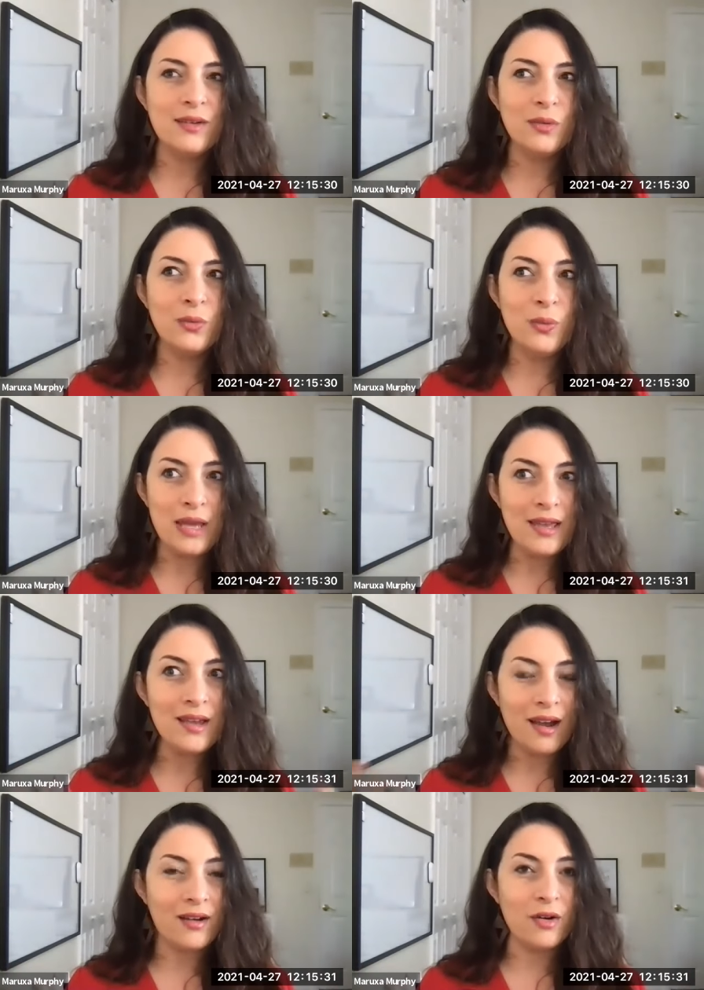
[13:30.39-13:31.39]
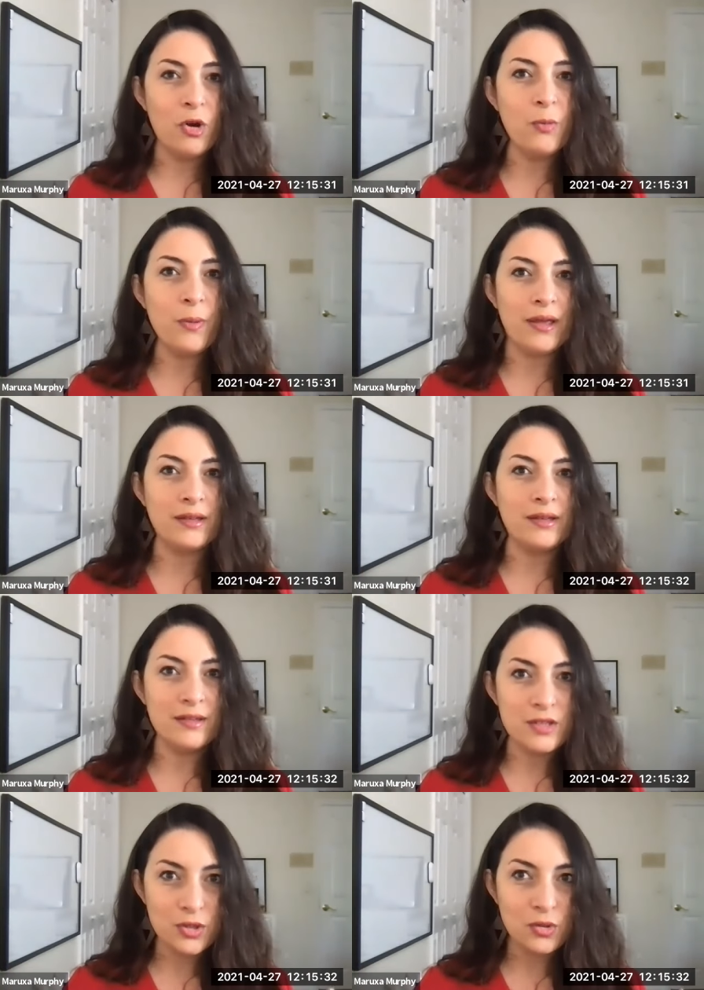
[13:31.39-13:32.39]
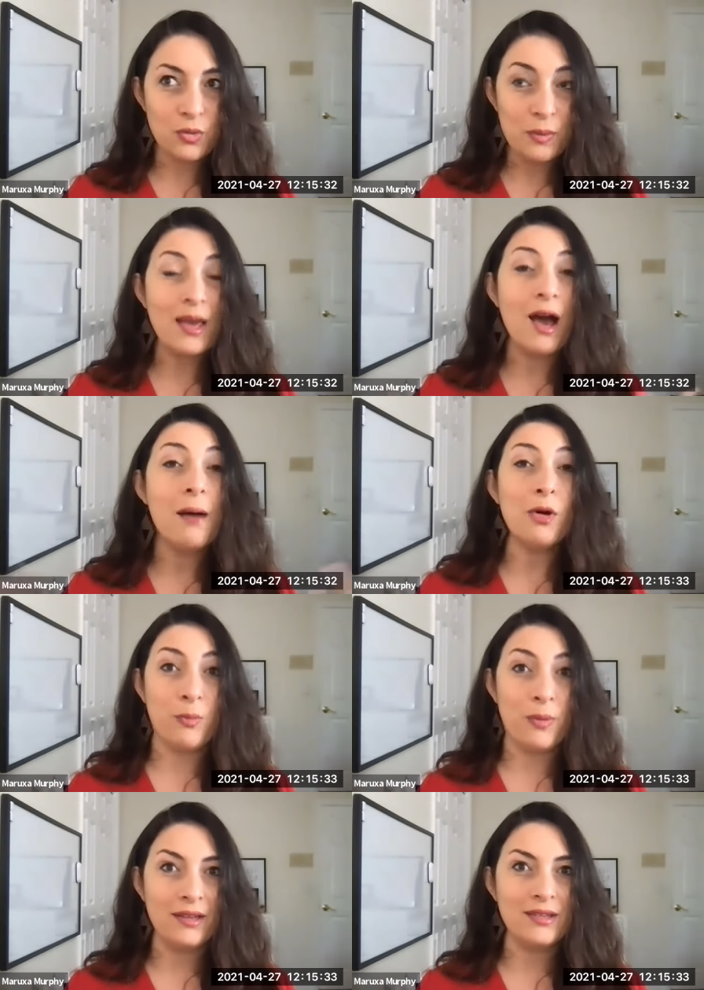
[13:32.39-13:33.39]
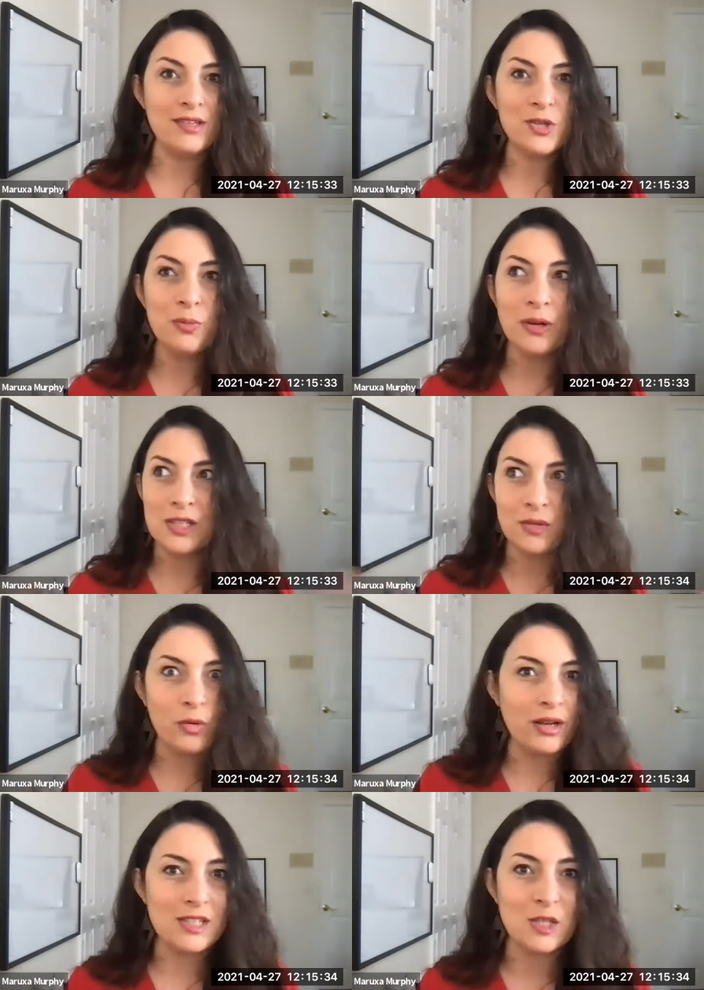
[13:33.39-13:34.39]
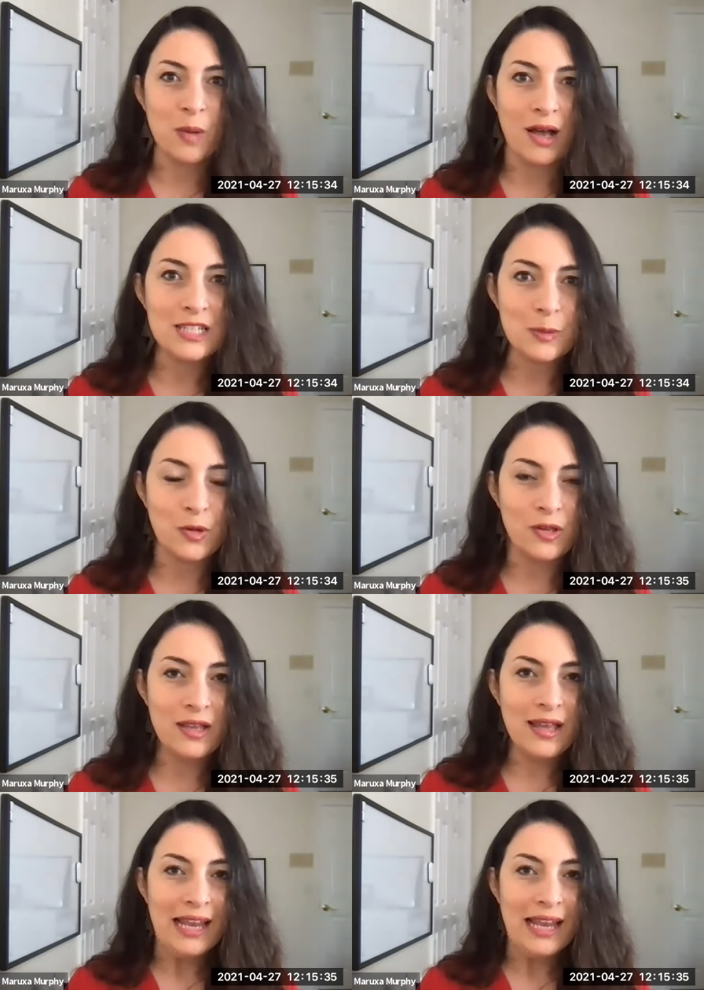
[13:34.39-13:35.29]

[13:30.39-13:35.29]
we are open to, we become open to what's, what else is possible.